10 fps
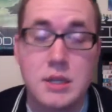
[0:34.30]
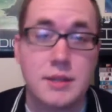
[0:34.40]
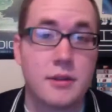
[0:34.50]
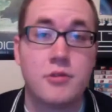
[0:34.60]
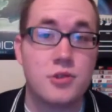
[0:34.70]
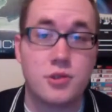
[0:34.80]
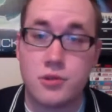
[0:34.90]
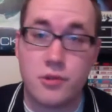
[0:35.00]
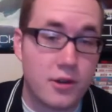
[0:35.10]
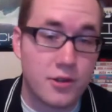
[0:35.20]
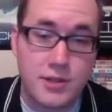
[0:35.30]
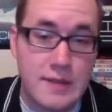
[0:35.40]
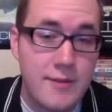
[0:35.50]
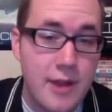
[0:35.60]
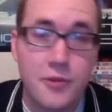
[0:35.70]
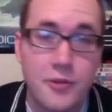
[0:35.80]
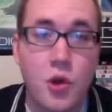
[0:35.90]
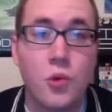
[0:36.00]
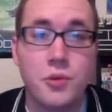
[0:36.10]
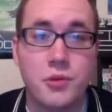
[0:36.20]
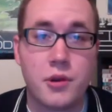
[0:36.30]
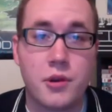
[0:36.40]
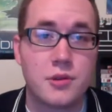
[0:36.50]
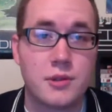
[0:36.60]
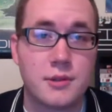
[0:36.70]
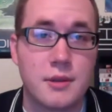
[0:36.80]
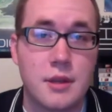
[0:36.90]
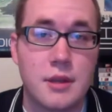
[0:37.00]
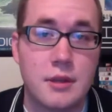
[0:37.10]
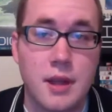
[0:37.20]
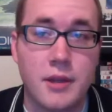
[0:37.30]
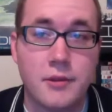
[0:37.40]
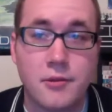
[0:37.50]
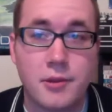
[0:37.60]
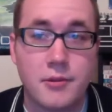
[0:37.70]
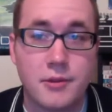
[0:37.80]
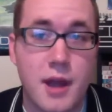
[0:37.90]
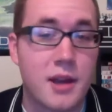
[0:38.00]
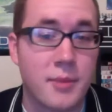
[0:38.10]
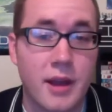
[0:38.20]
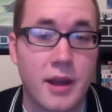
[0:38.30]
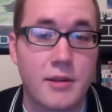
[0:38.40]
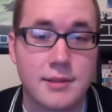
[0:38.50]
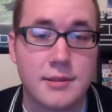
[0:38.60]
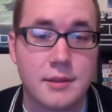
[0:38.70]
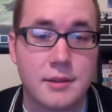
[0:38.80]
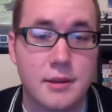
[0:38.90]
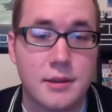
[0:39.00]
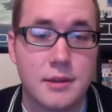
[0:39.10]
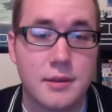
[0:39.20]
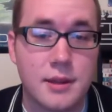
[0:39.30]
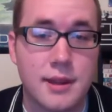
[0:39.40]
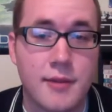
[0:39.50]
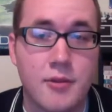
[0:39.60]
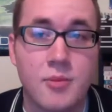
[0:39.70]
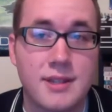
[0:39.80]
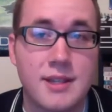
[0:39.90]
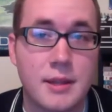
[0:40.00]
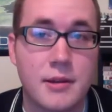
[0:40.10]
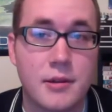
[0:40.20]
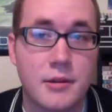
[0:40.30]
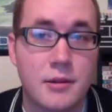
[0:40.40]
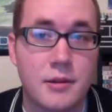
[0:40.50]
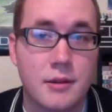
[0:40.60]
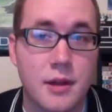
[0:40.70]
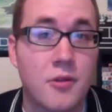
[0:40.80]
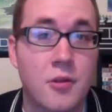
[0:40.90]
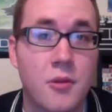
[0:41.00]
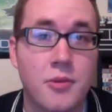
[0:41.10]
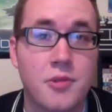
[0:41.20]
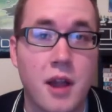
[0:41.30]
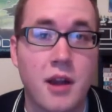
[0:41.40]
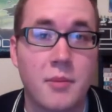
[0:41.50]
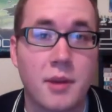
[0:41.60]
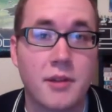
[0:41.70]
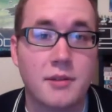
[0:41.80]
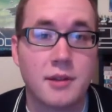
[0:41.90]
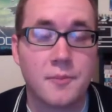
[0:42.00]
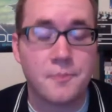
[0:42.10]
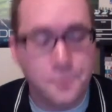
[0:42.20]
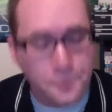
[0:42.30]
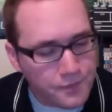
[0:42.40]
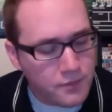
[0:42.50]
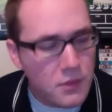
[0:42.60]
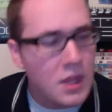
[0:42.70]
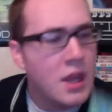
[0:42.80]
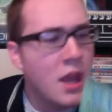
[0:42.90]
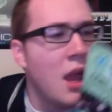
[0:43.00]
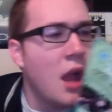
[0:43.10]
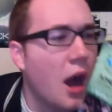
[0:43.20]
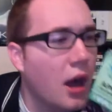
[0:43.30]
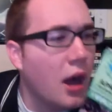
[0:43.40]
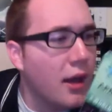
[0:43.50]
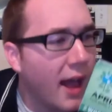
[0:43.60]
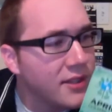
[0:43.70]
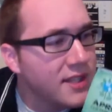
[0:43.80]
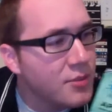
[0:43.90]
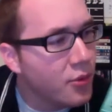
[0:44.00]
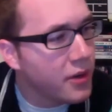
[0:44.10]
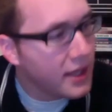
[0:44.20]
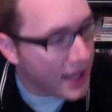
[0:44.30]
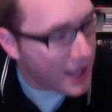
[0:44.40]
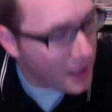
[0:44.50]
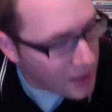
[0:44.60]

They're not going to just leave you out in the cold, and you're not going to just not know what they're talking about, because then I would have been sitting there not knowing what they're talking about. So, Alice in Marialand,